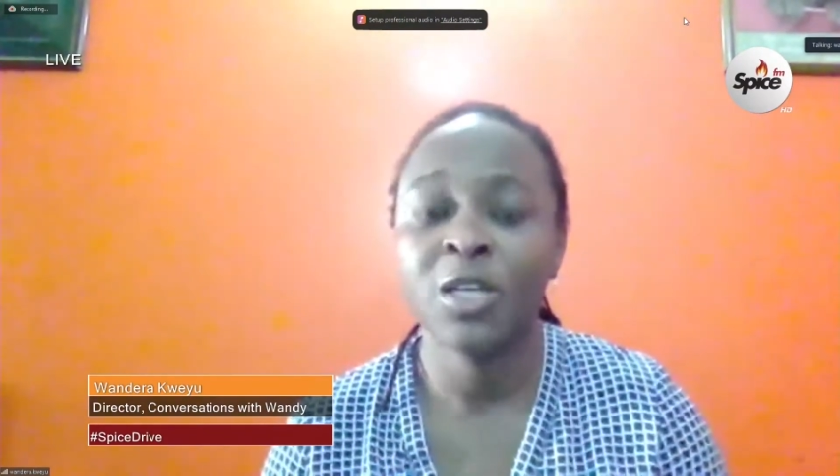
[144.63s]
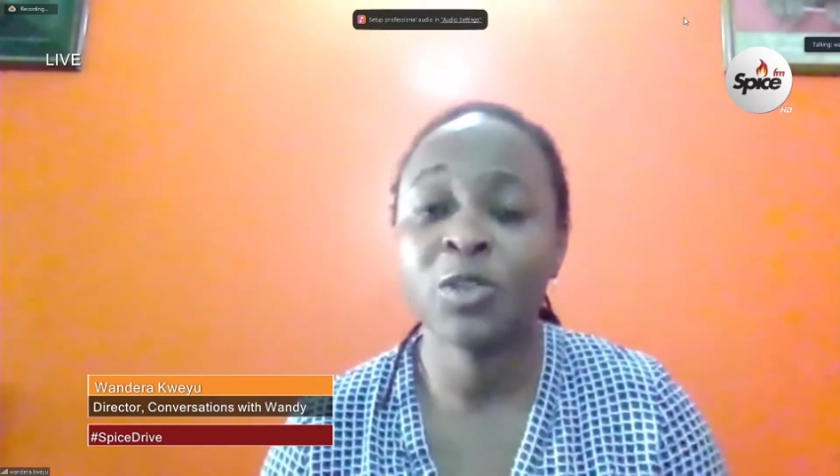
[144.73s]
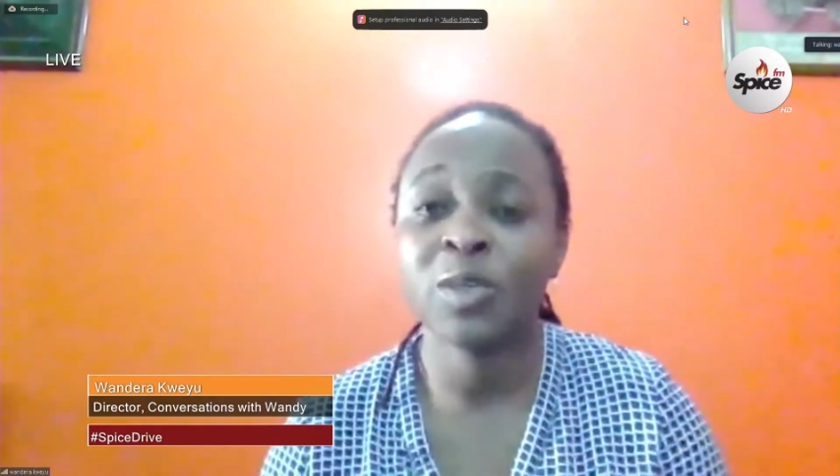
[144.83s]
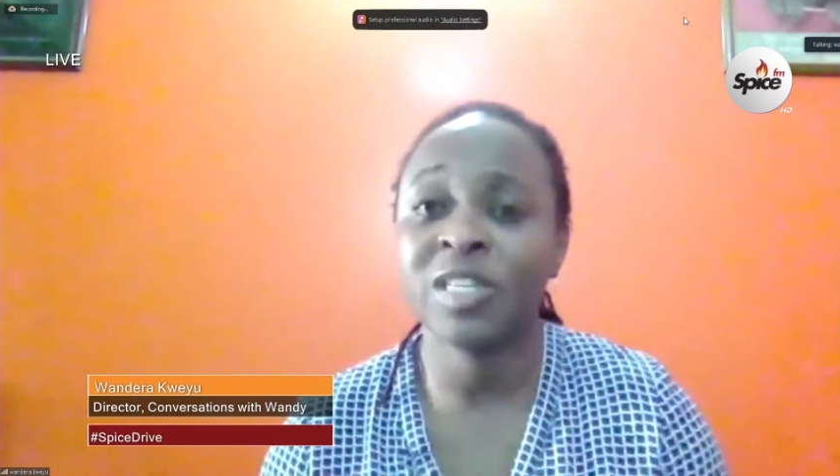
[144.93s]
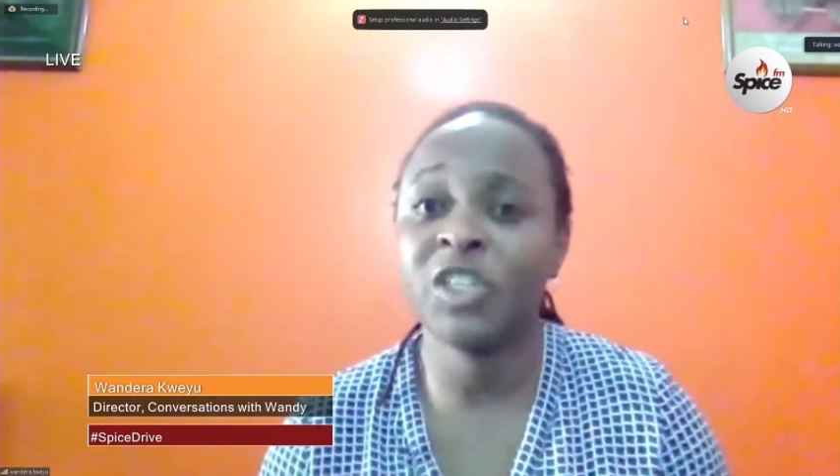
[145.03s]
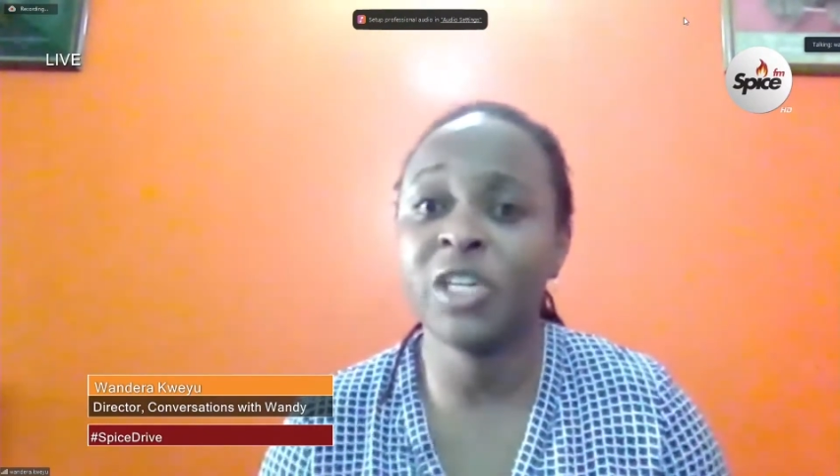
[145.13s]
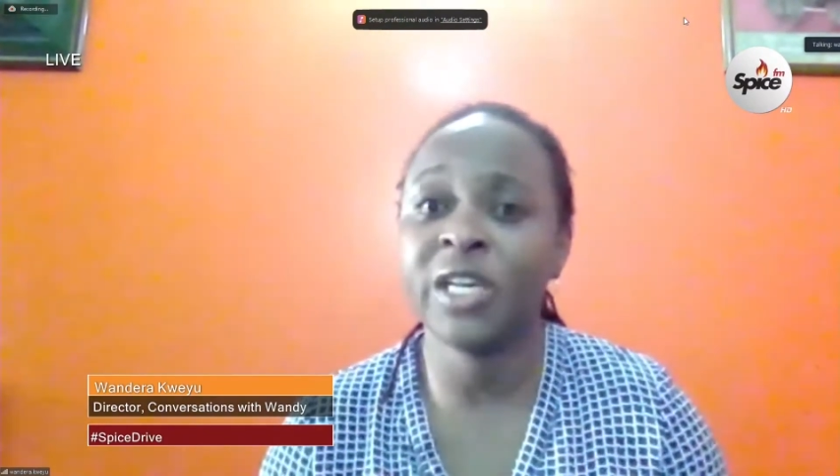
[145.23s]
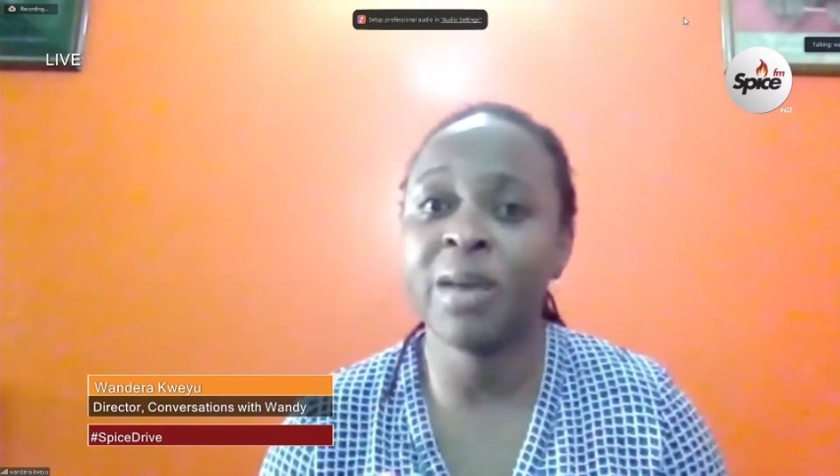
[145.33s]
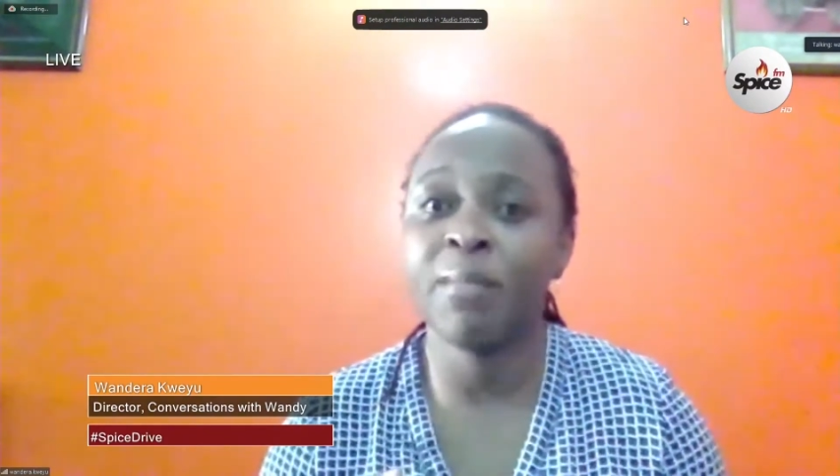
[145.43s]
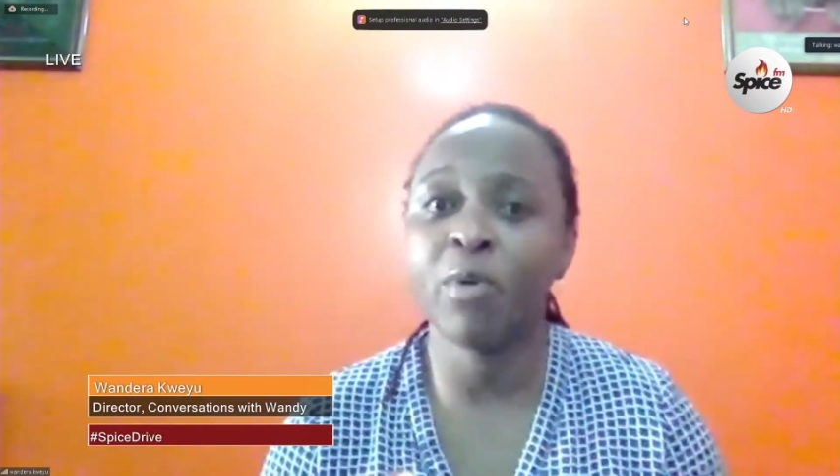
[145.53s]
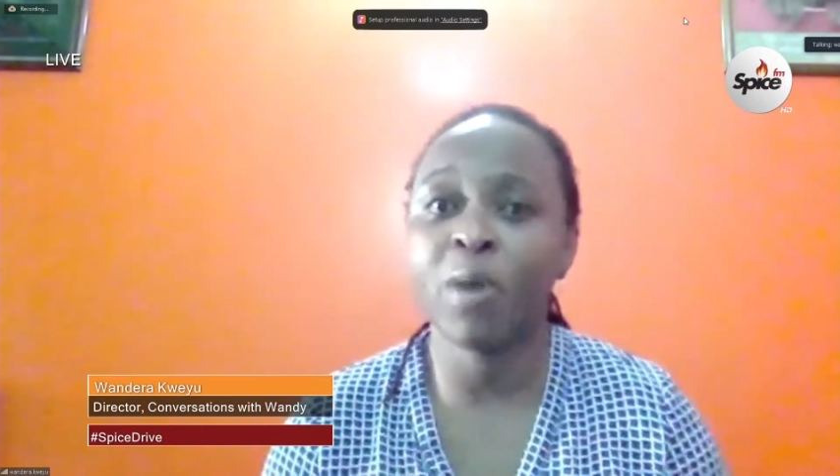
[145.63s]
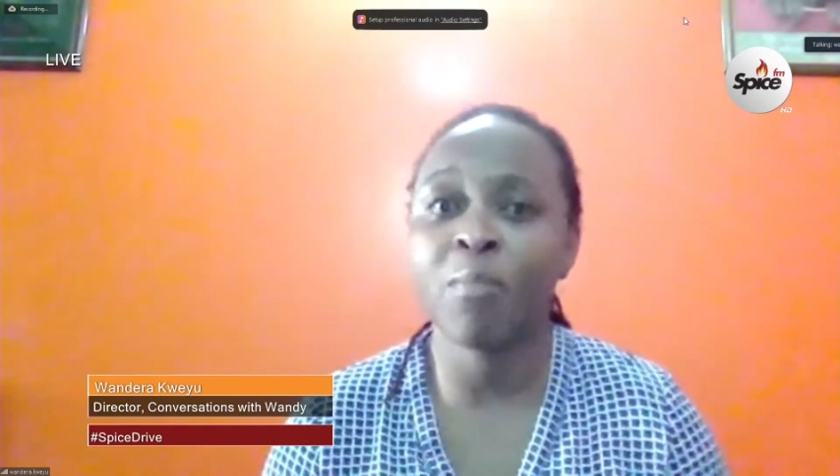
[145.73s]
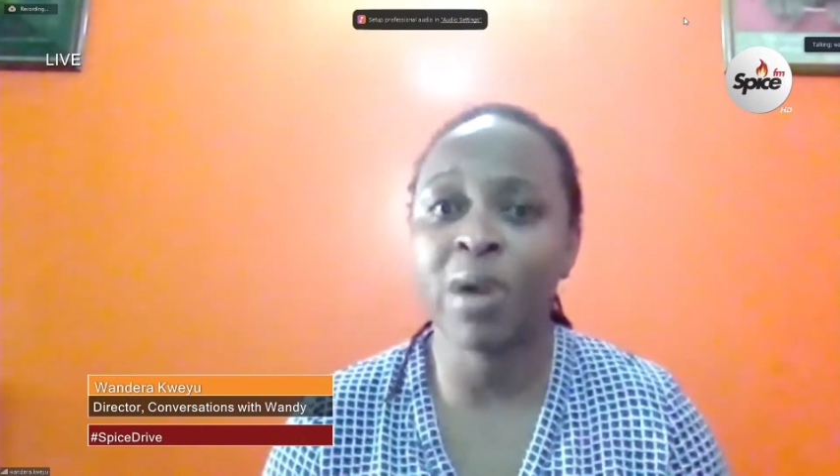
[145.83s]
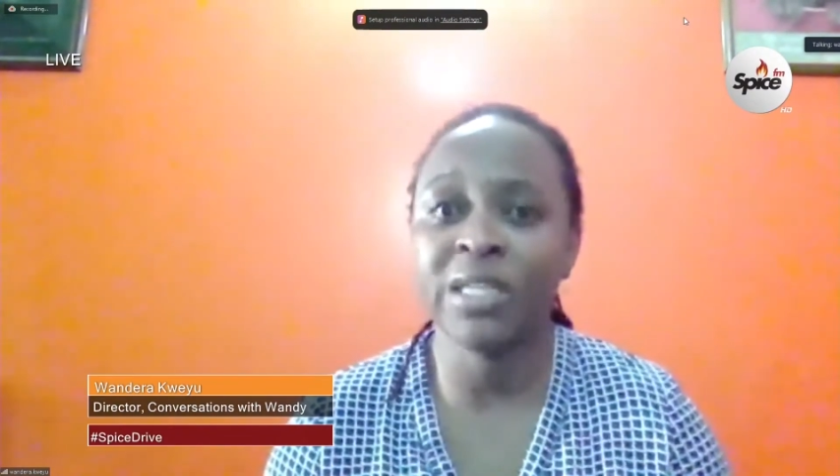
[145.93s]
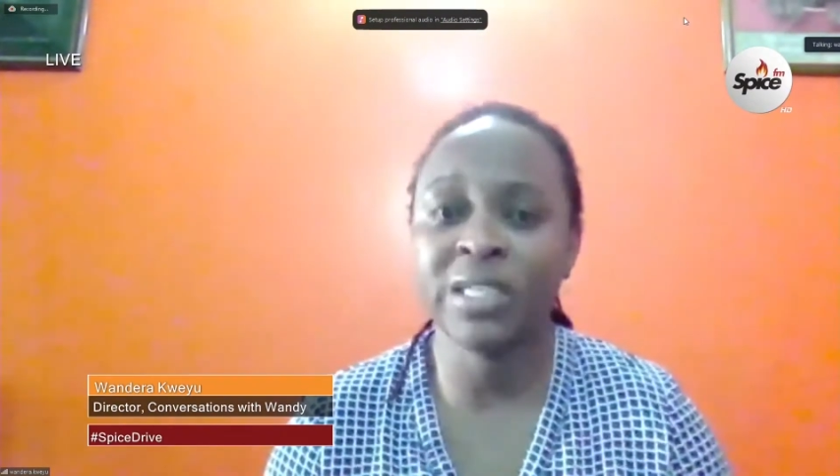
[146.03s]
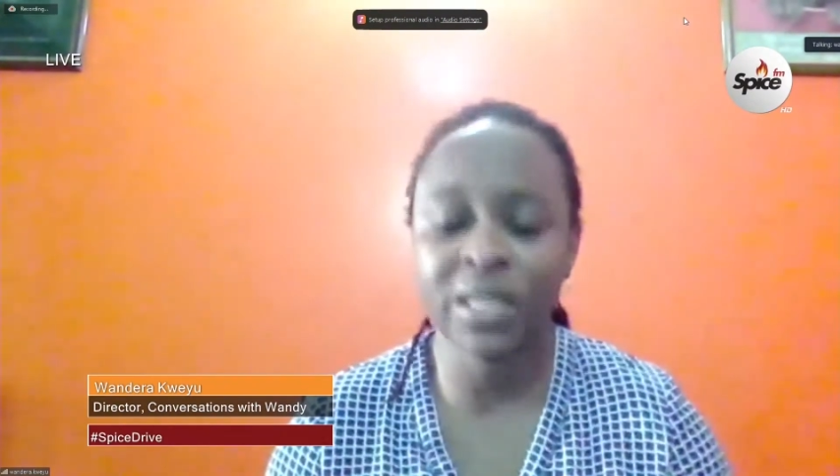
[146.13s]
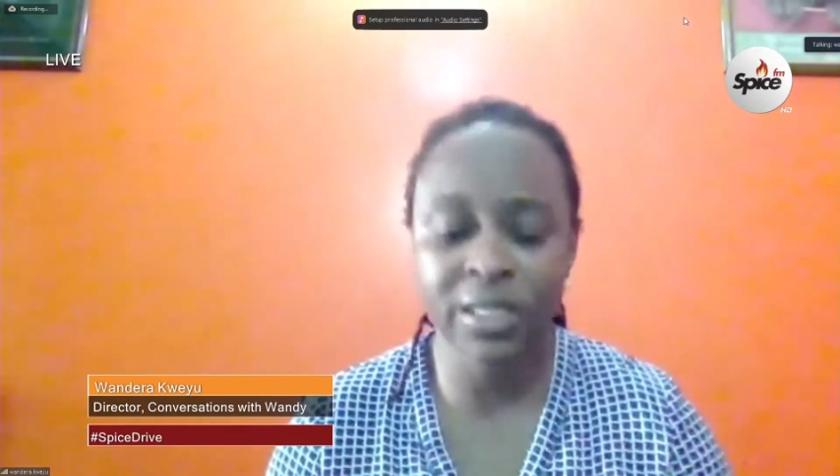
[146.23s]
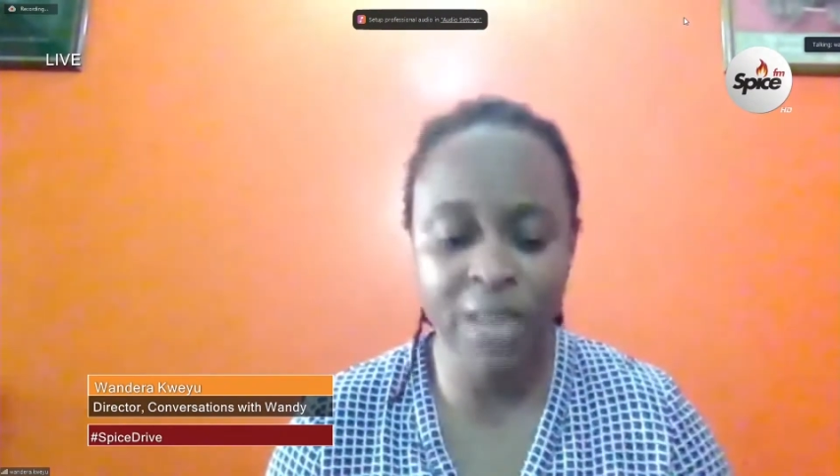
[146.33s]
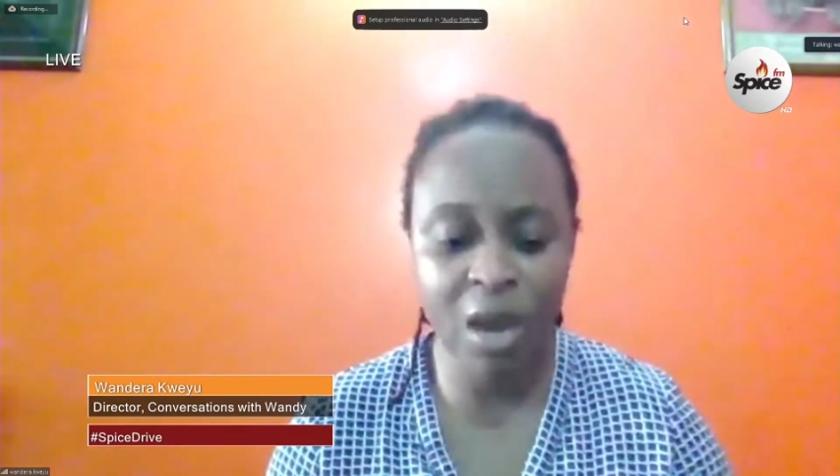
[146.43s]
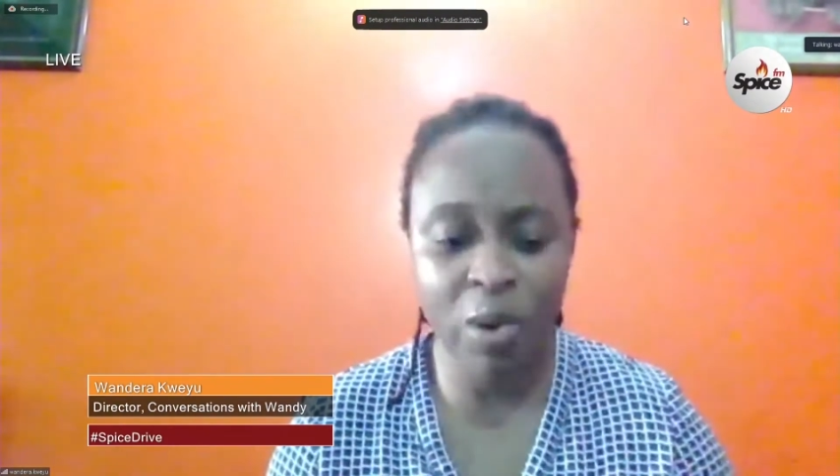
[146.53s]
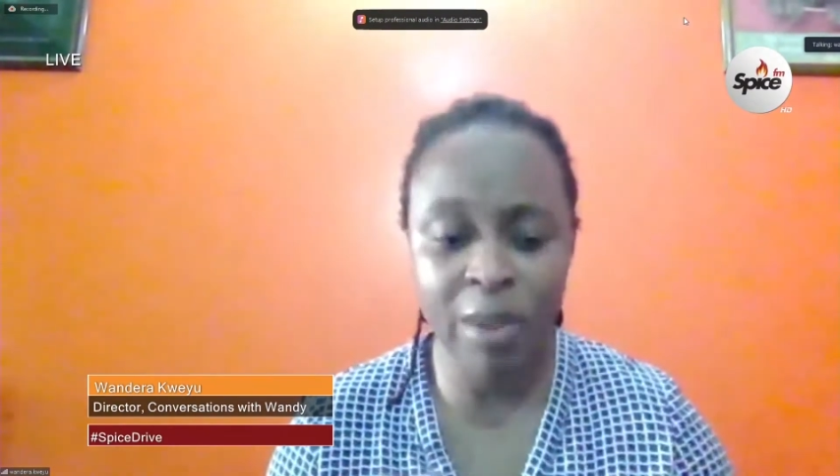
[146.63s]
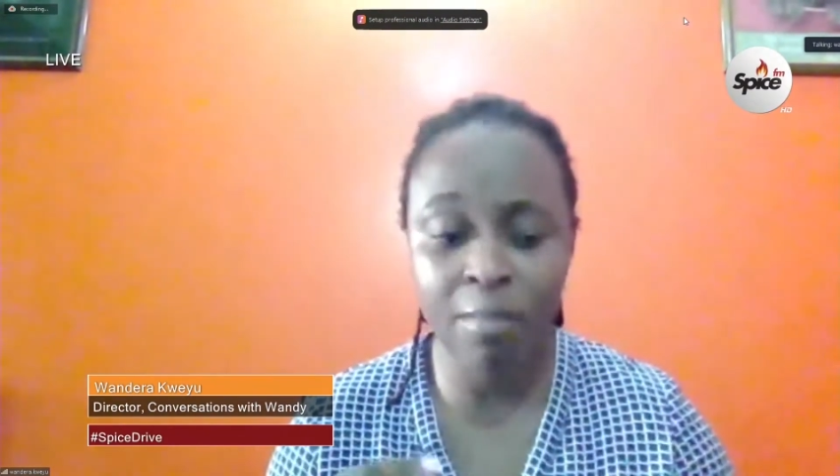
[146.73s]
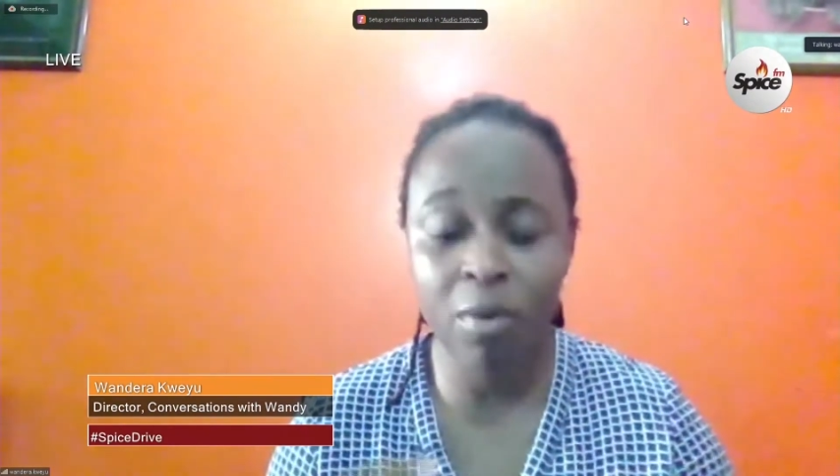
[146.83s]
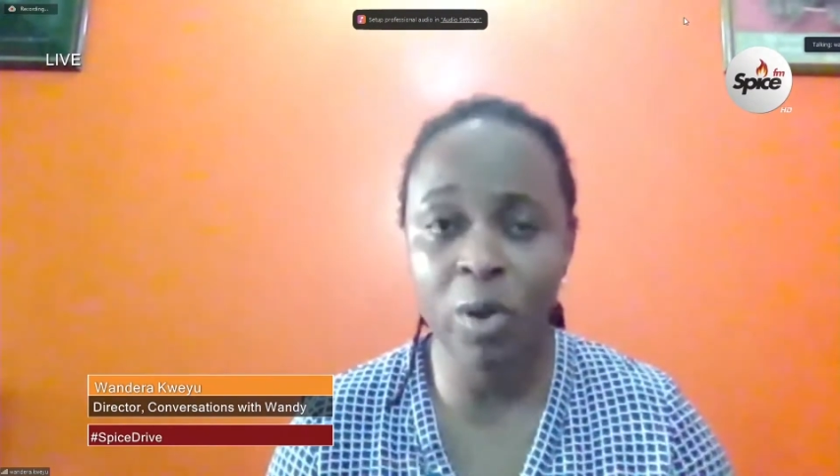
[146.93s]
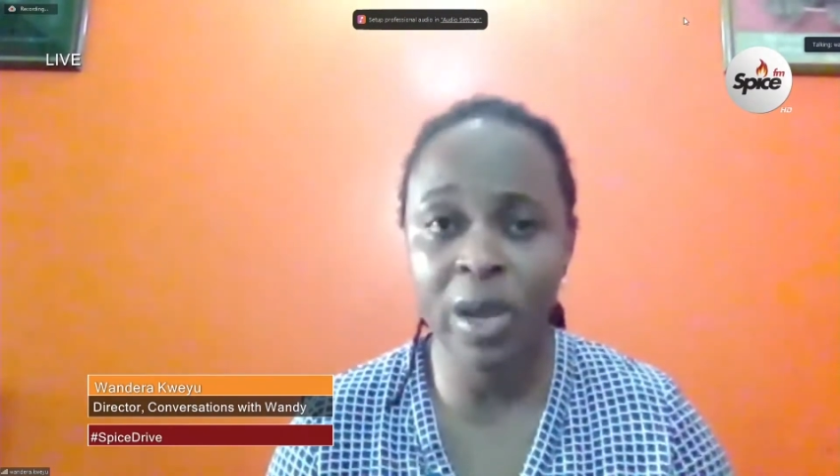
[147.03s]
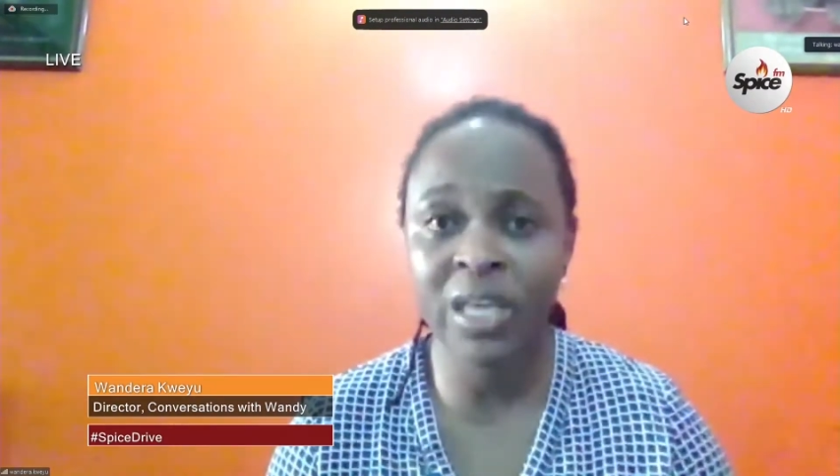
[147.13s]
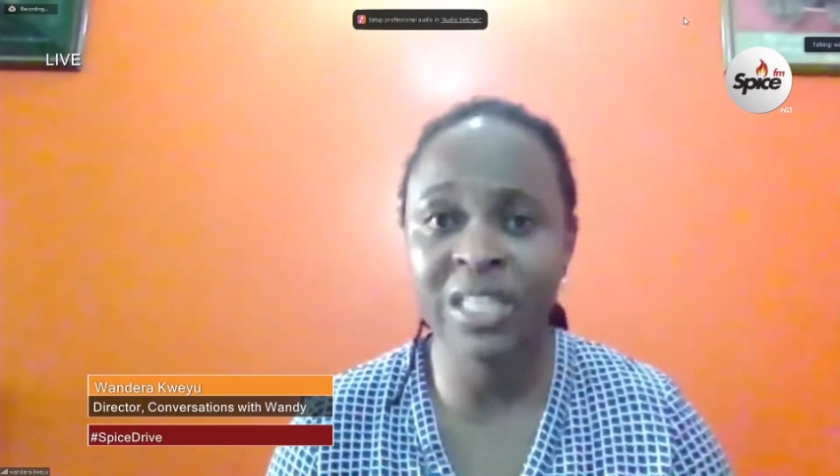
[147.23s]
So essentially, employer branding is how an employer